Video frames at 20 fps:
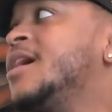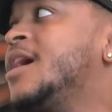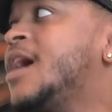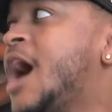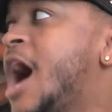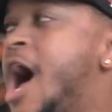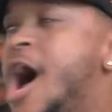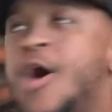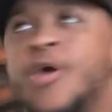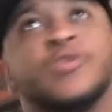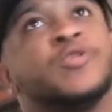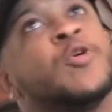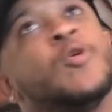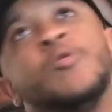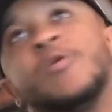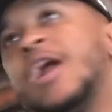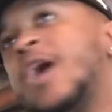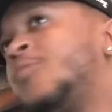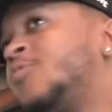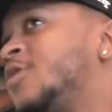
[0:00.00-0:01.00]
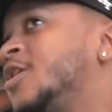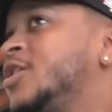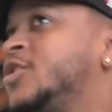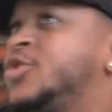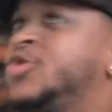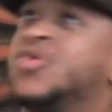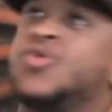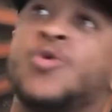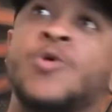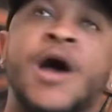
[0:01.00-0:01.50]
I don't know what I want to
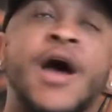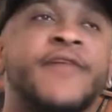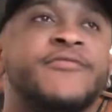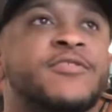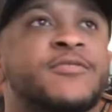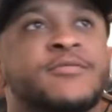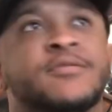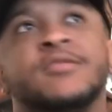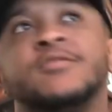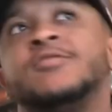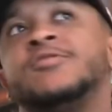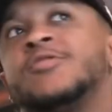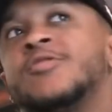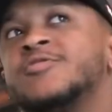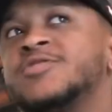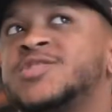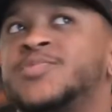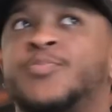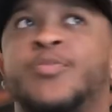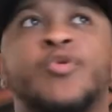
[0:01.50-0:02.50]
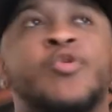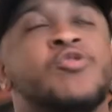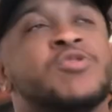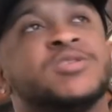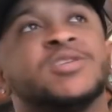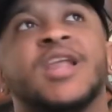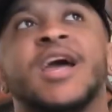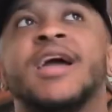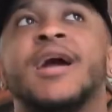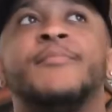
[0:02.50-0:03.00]
do after, sports.
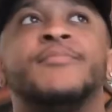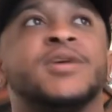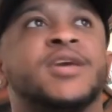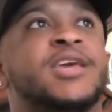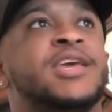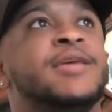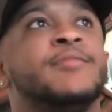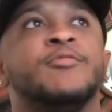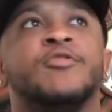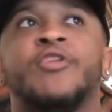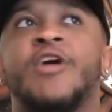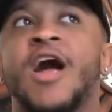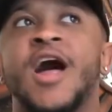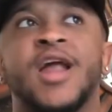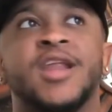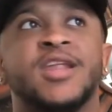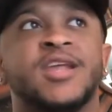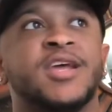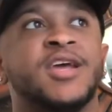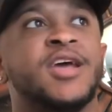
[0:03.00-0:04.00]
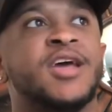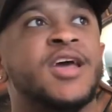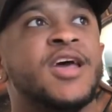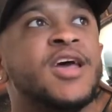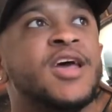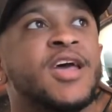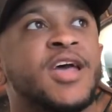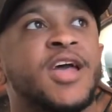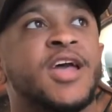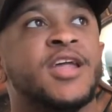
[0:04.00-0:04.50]
Like, I'm going to keep grinding.
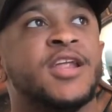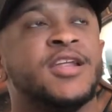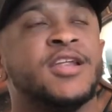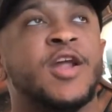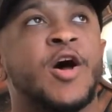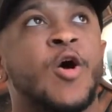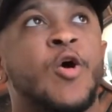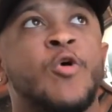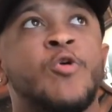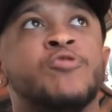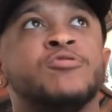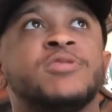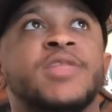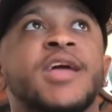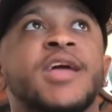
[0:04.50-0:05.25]
And the whole thing